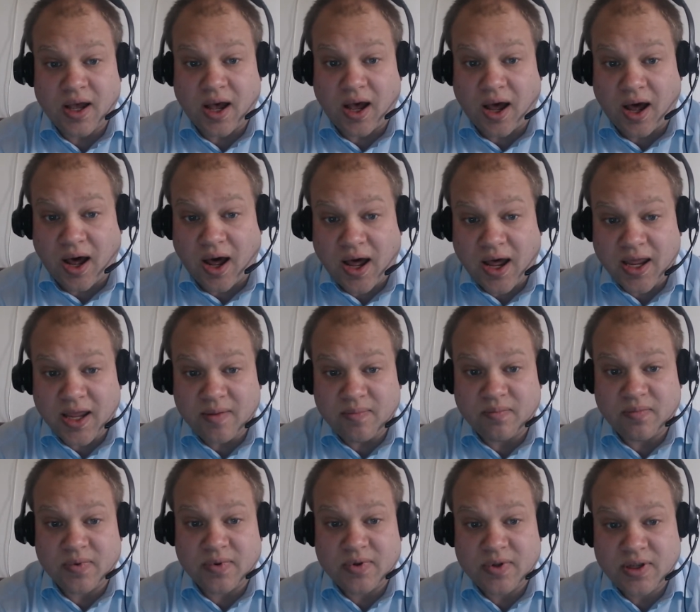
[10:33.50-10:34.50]

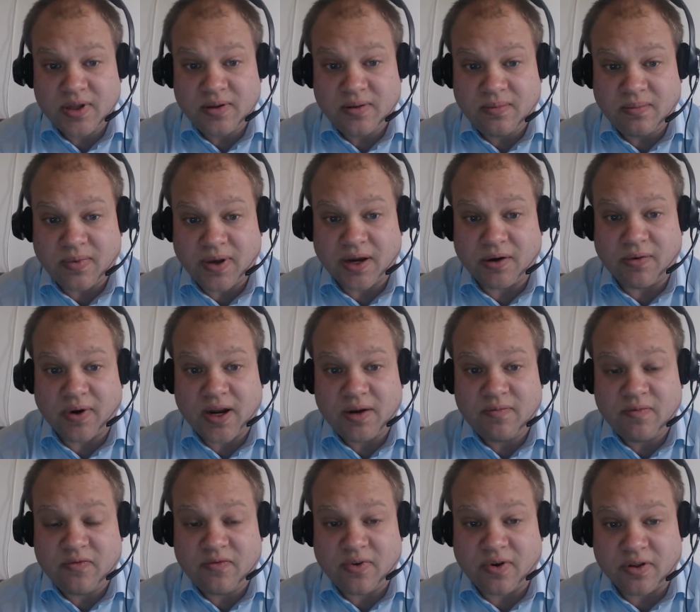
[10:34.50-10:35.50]
I'm my
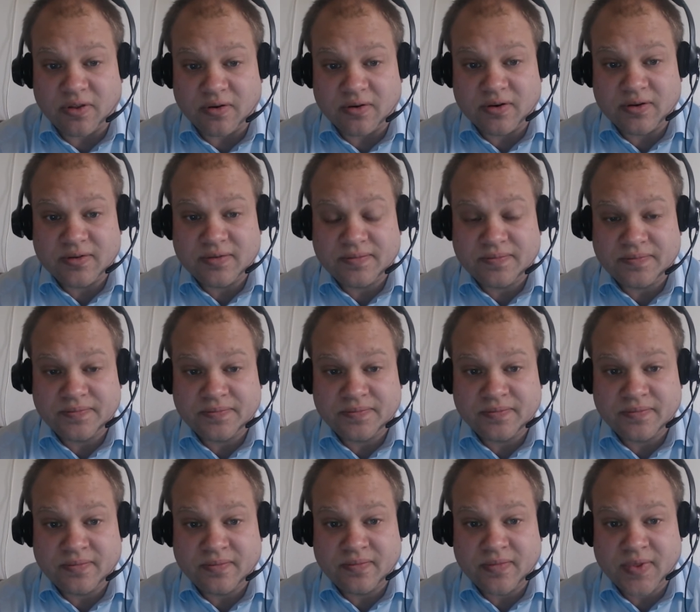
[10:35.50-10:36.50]
grandfather.
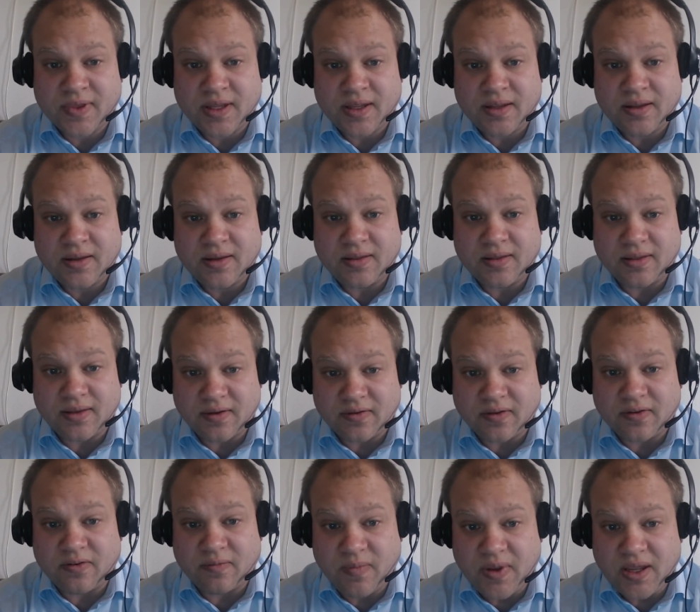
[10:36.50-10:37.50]
This
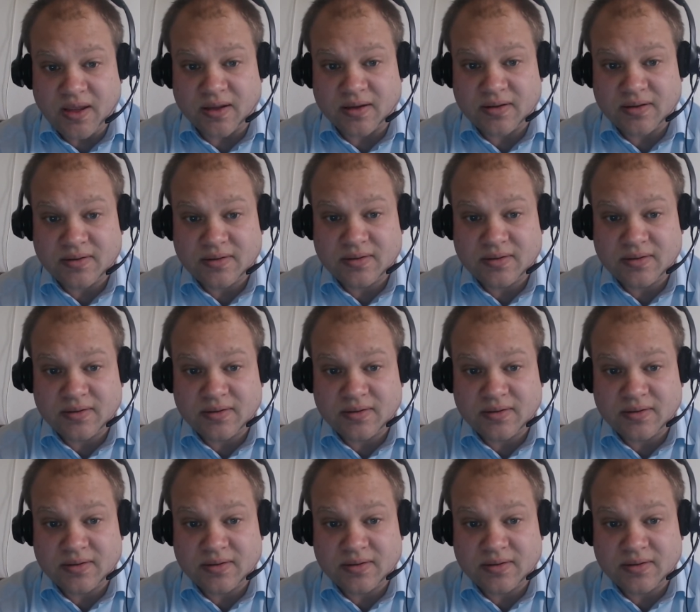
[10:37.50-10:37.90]
is me."